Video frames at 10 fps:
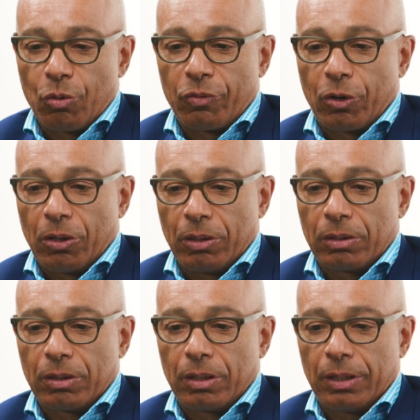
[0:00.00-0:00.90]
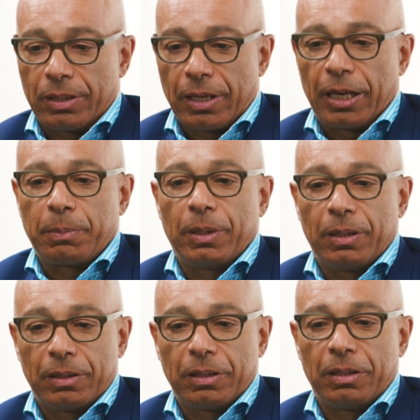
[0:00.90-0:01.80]
overall
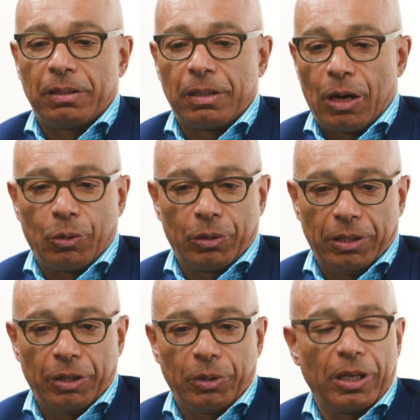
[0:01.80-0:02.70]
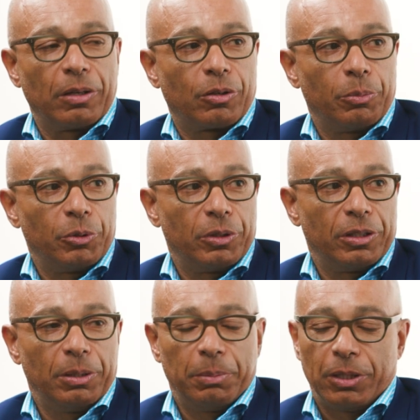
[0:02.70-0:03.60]
excitement in our neonatal
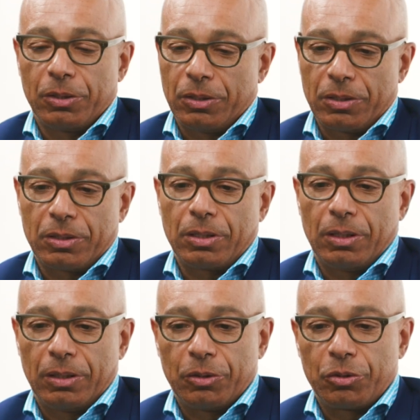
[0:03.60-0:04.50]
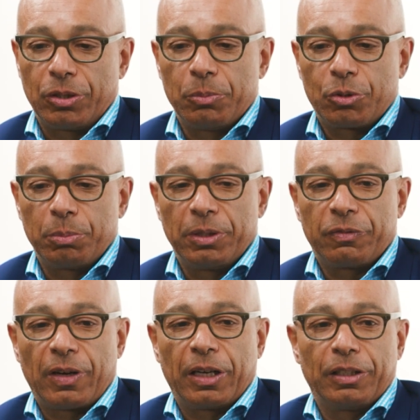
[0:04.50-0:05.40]
community because there seems to be
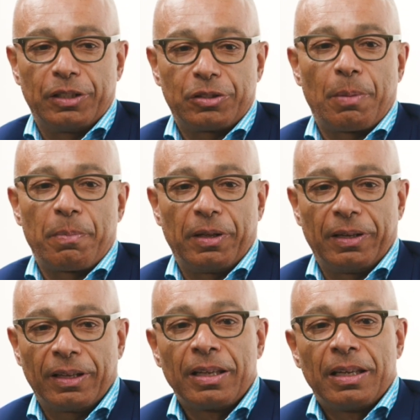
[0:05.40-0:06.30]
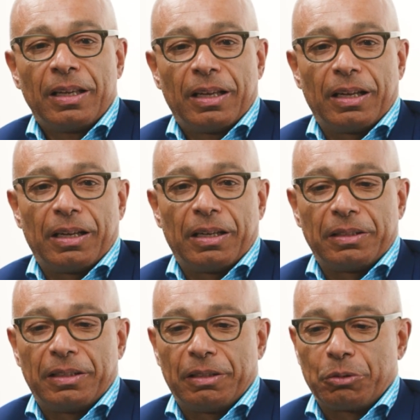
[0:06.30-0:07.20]
finally something
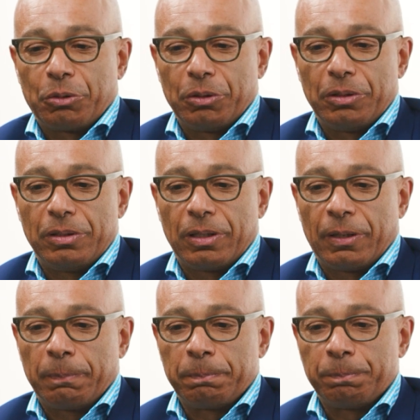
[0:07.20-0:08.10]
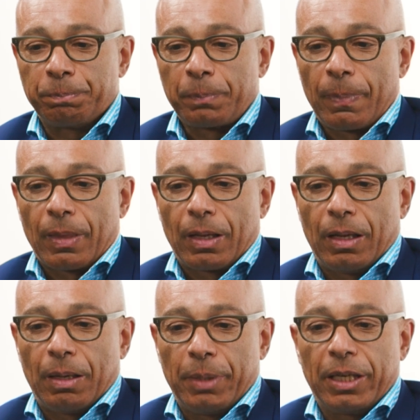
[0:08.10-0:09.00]
that could
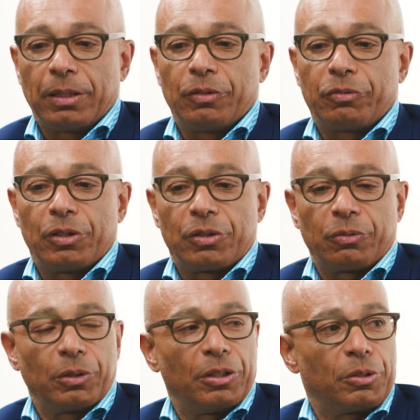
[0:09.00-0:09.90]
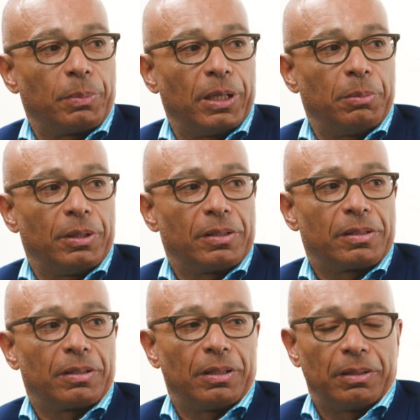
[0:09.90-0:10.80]
make a difference for these
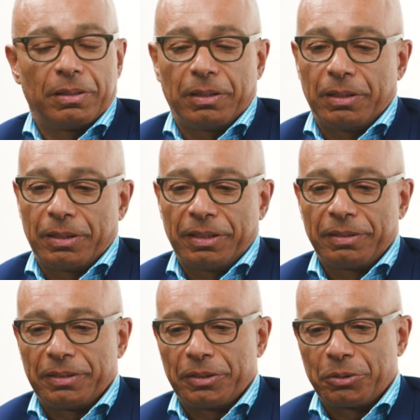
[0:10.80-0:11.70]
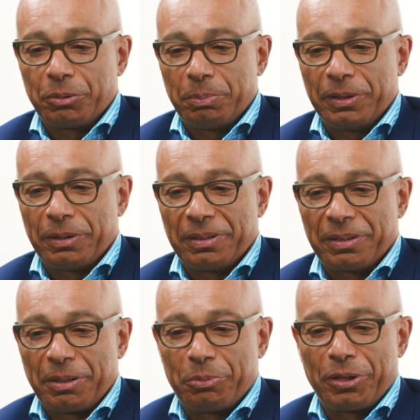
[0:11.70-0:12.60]
babies. And this could be
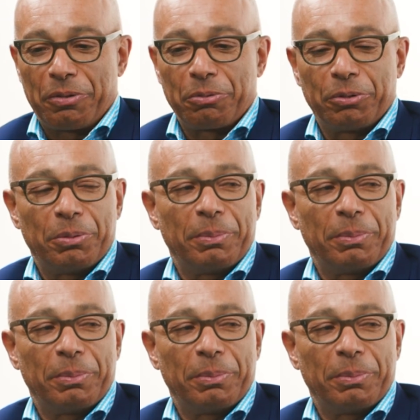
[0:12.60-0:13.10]
a breakthrough in the